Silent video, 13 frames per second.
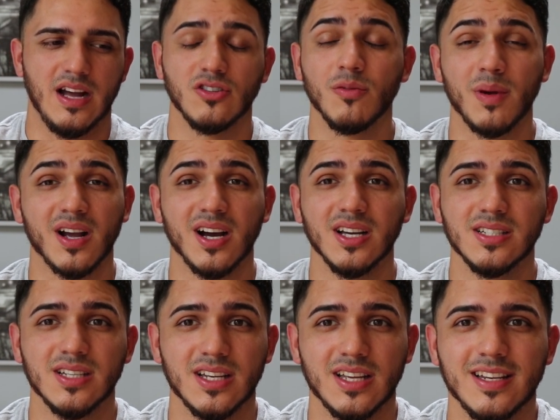i told my
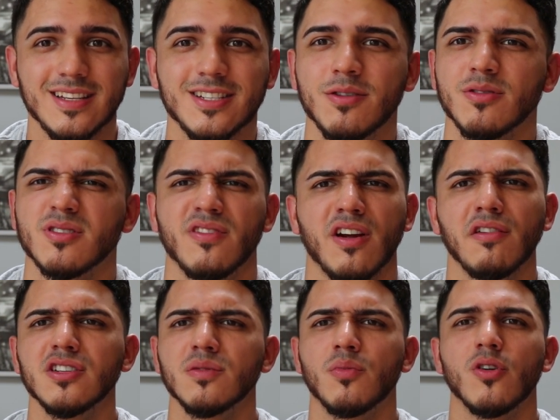cousin she was
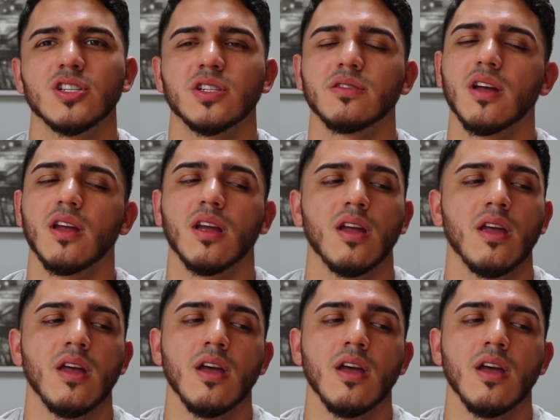very supportive she's like